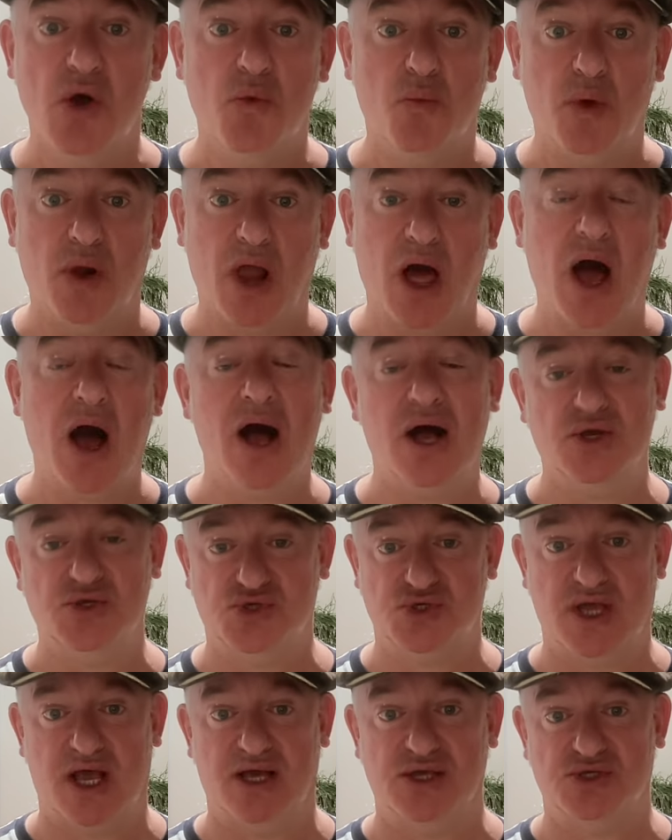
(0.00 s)
will
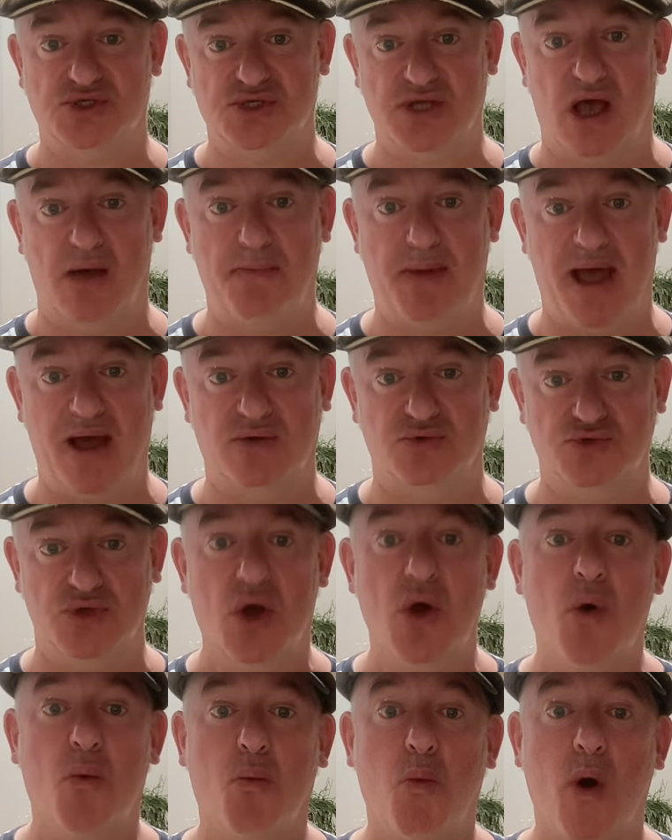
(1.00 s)
ask us about
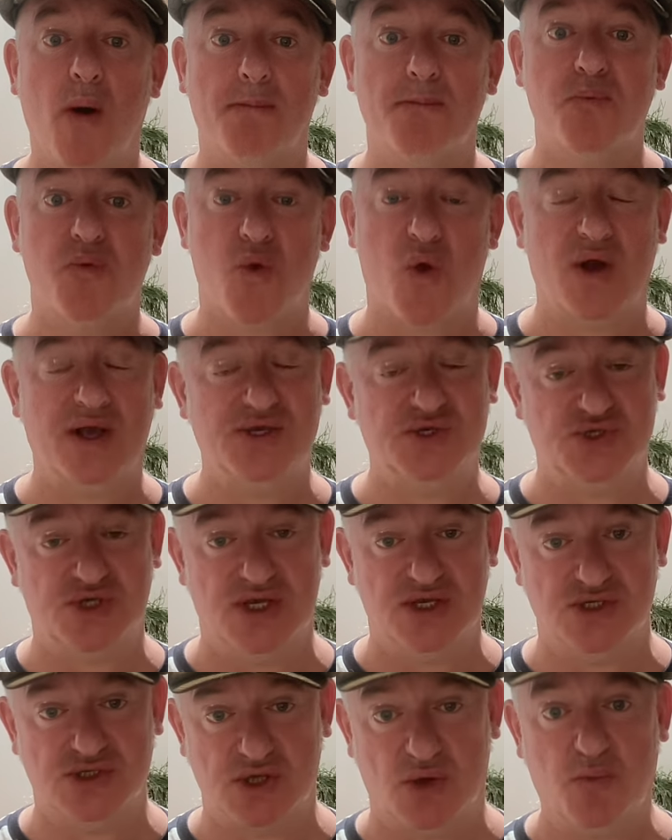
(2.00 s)
what
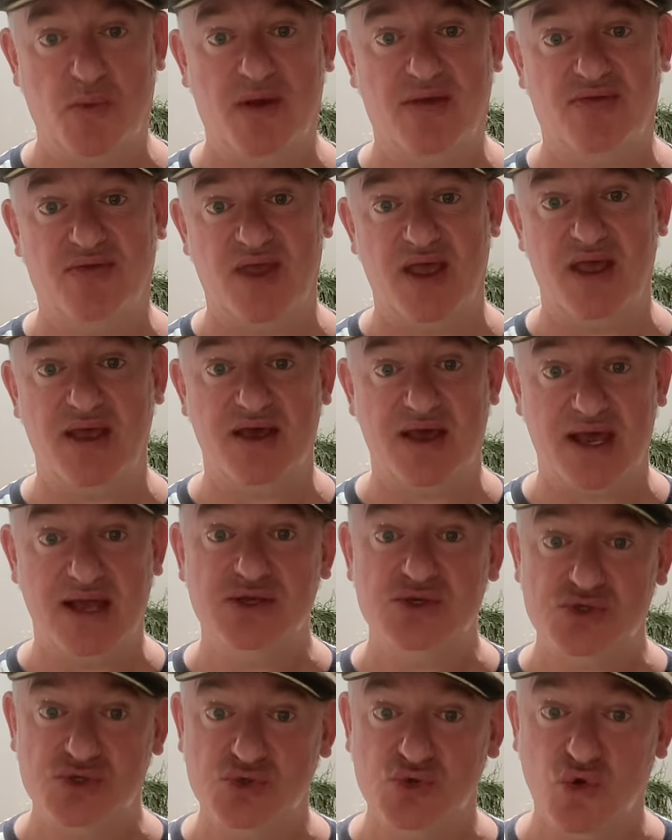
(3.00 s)
prices we think
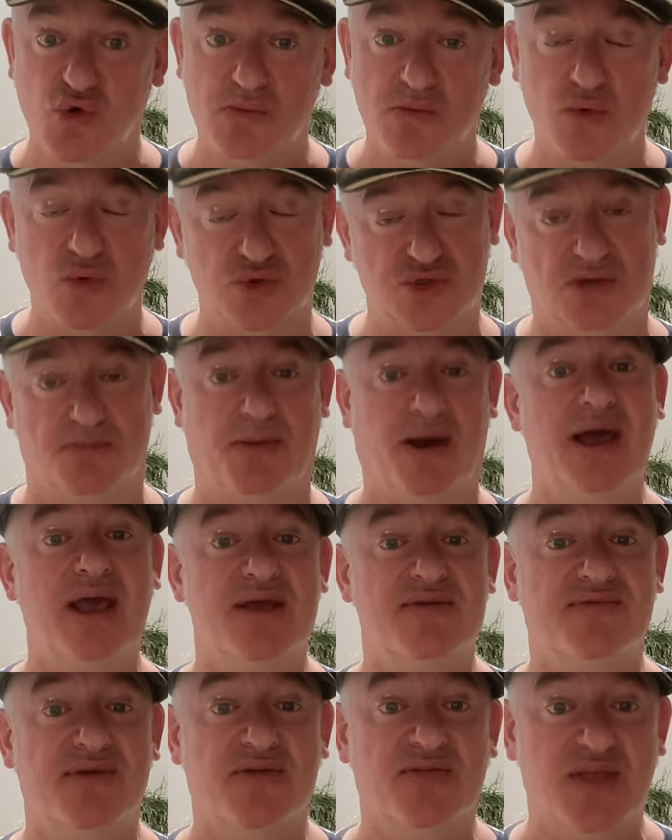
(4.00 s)
it's normal to
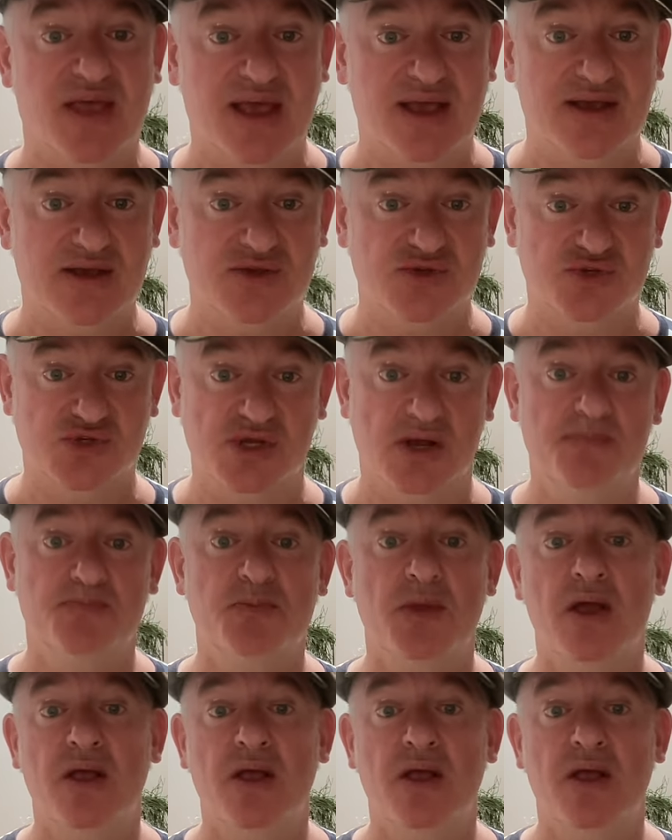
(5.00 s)
pay for things.